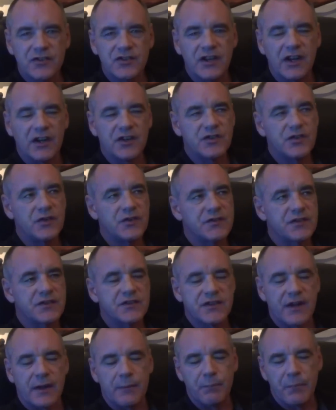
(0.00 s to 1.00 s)
the use the
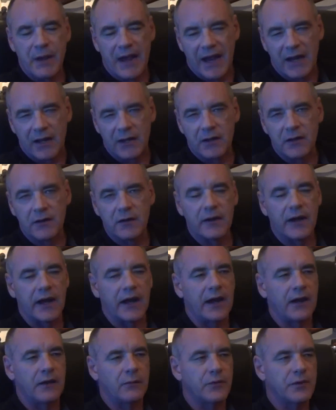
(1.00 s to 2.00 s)
same pattern
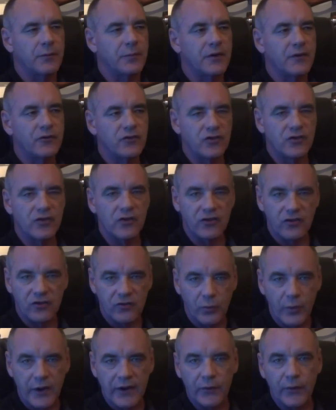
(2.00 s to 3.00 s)
and with a bit of
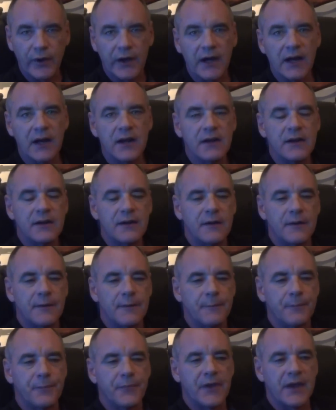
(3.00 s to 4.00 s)
judicious weathering
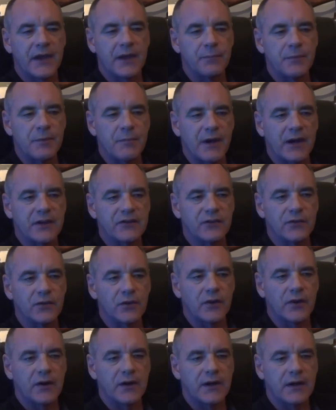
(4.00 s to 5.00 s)
they can be made to
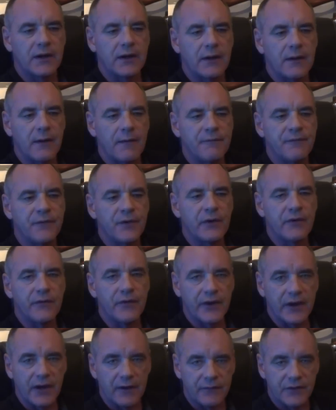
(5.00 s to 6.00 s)
look uh, very,
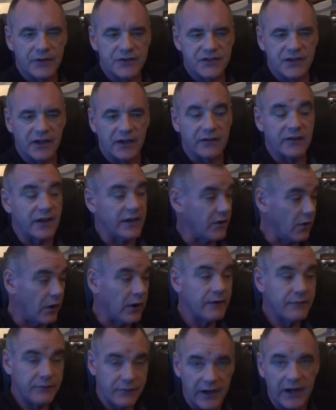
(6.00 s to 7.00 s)
very convincing indeed.
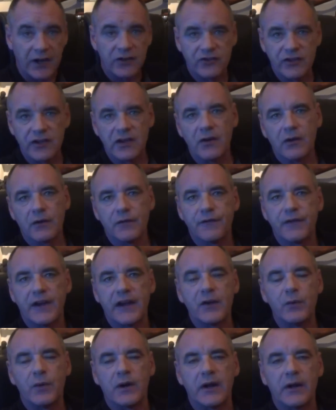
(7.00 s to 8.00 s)
I've actually got a
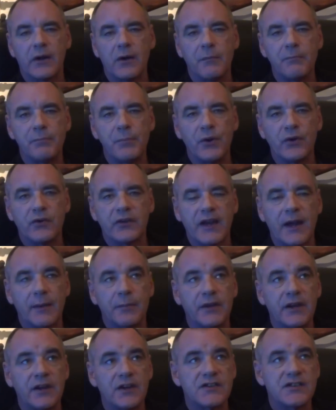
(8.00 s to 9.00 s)
fake one, I got burned a
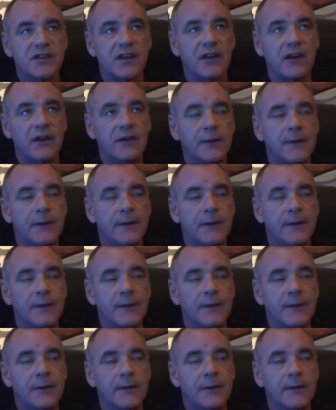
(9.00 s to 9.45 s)
couple of years ago.